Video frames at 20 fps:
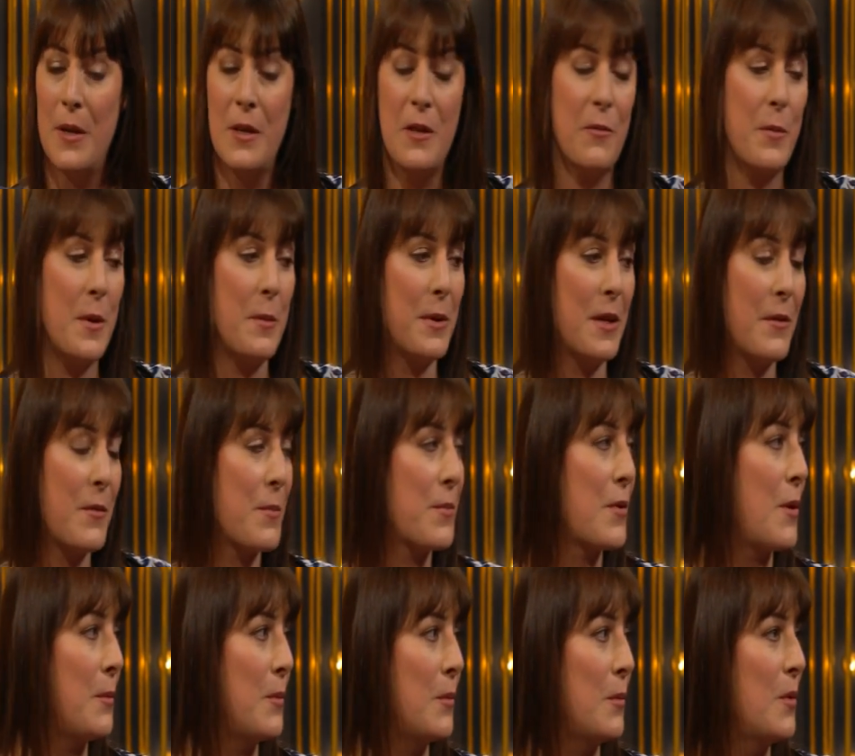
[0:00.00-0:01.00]
And if people have a
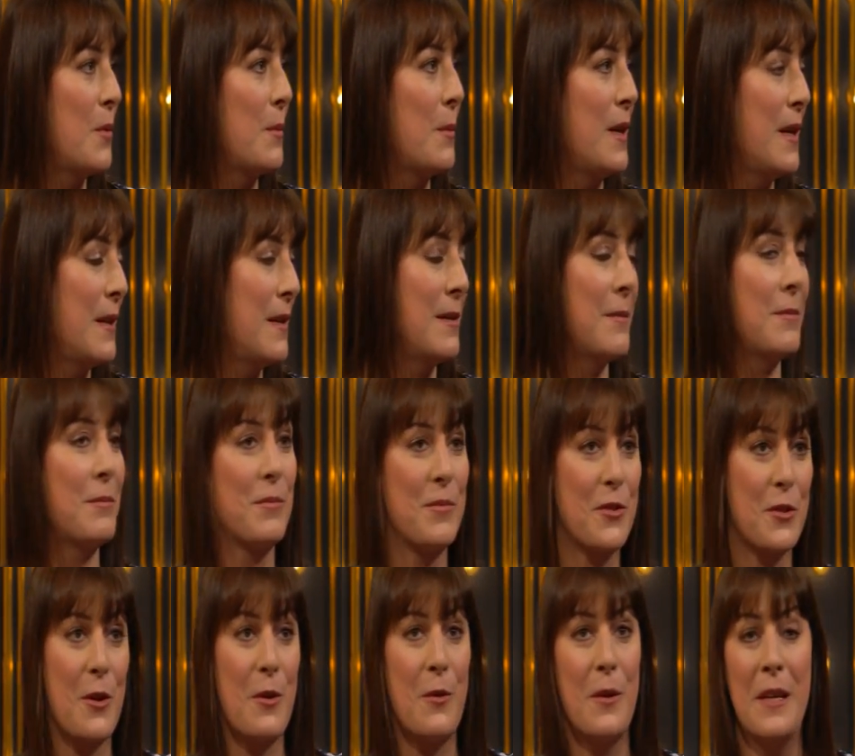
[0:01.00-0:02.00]
problem with me, then
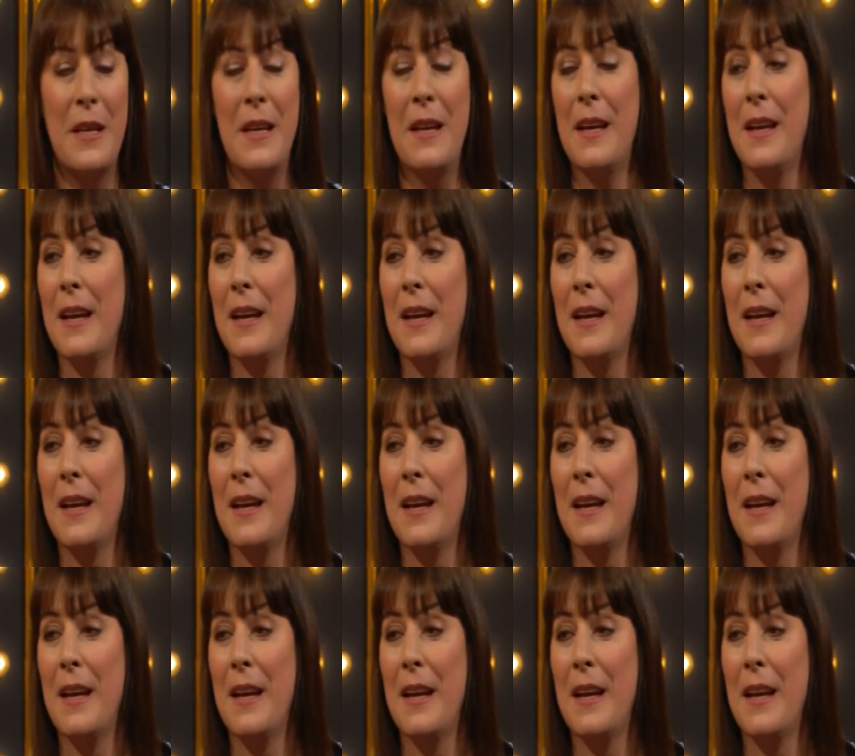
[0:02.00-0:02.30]
sorry.